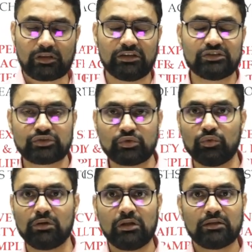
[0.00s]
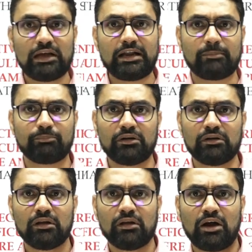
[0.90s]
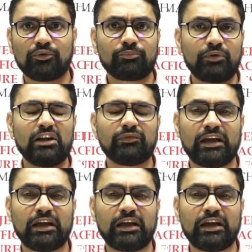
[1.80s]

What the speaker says: in school, that happened, out of 25